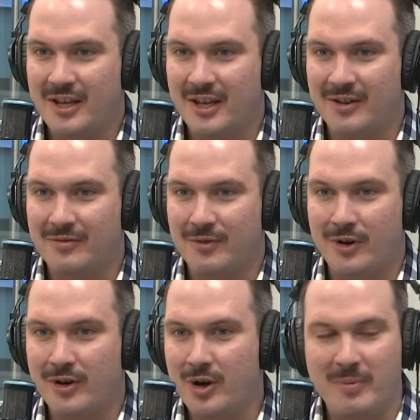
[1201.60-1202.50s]
yeah,
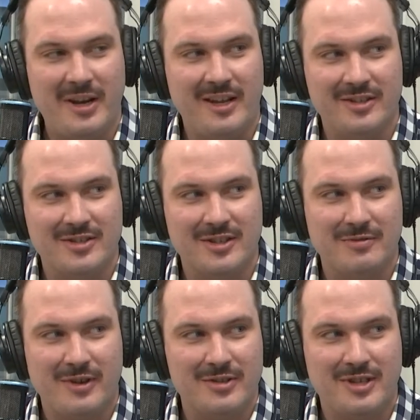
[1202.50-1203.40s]
long obedience in
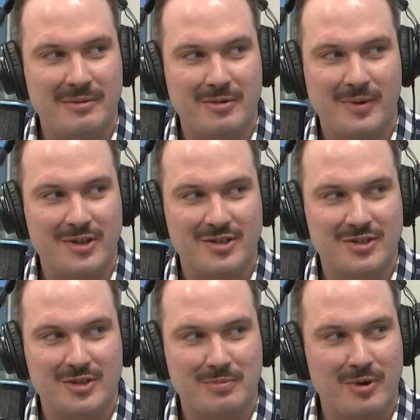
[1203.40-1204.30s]
the same
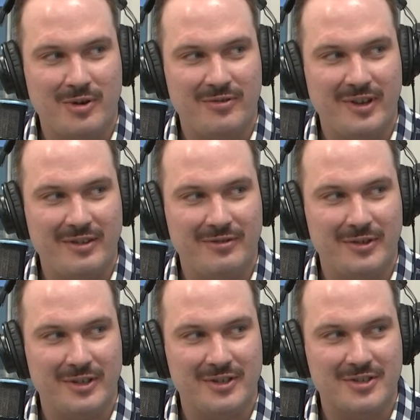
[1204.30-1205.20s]
direction, small mm-hmm.
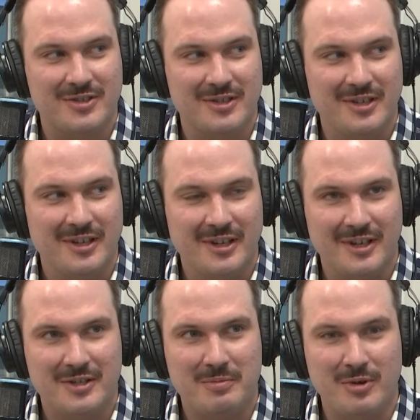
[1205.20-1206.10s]
faithfulness. Mm-hmm.
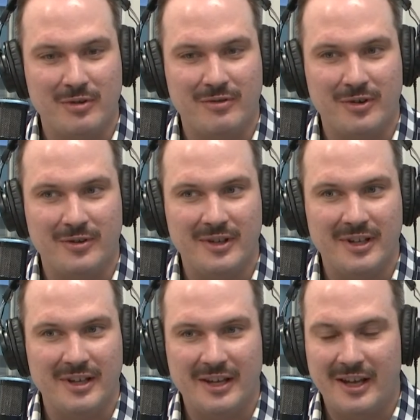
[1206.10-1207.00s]
It's yeah. beautiful.
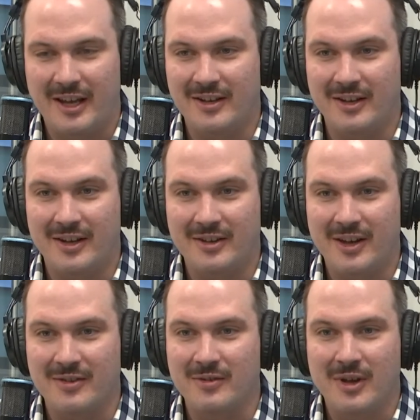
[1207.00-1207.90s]
And uh,
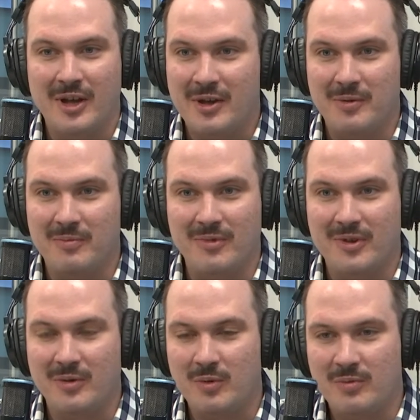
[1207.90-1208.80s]
yeah,
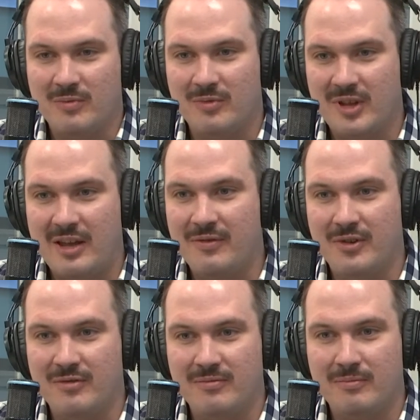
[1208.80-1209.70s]

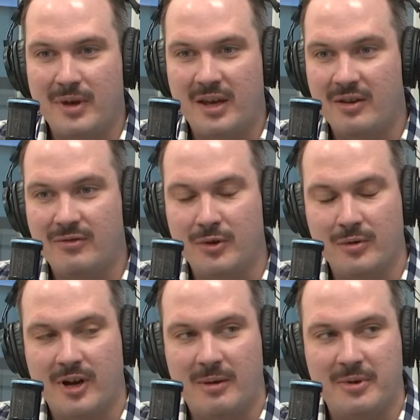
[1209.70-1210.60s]
even making
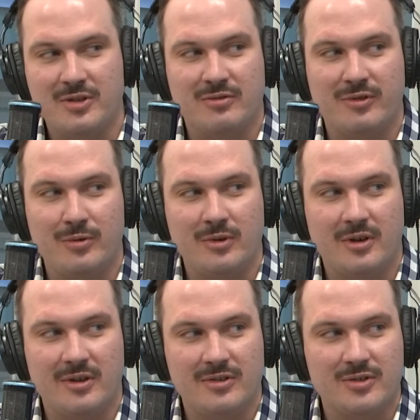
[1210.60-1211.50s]
photocopies or phone
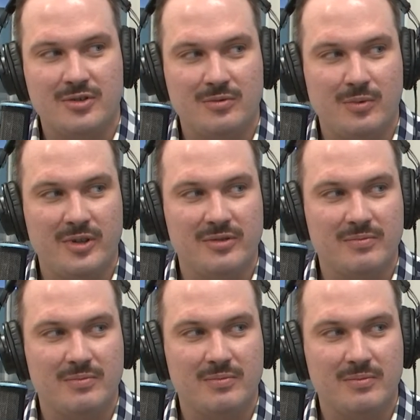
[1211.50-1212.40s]
calls when
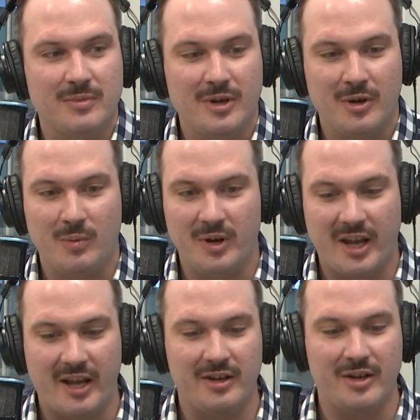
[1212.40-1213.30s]
mm-hmm. when
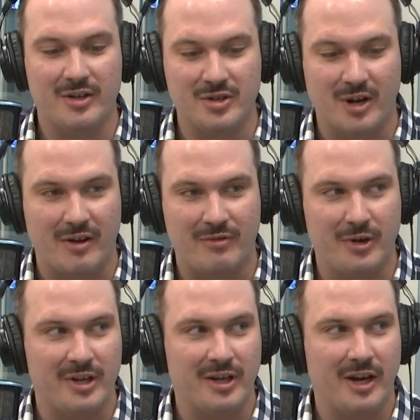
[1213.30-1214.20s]
handed as an
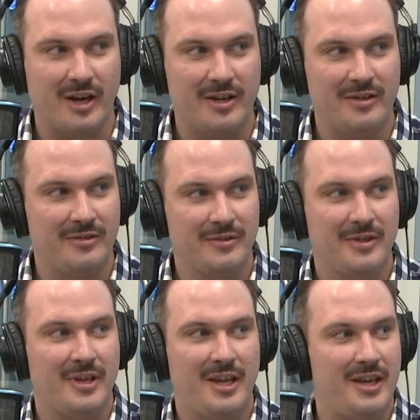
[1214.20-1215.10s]
offering to God,
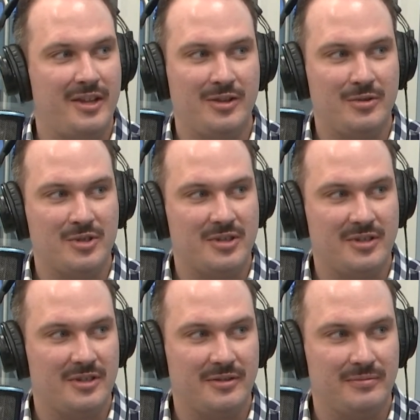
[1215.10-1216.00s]
he can use it
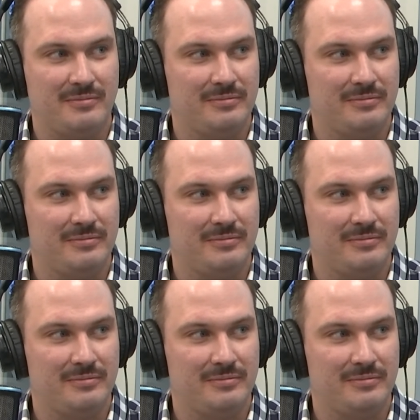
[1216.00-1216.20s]
to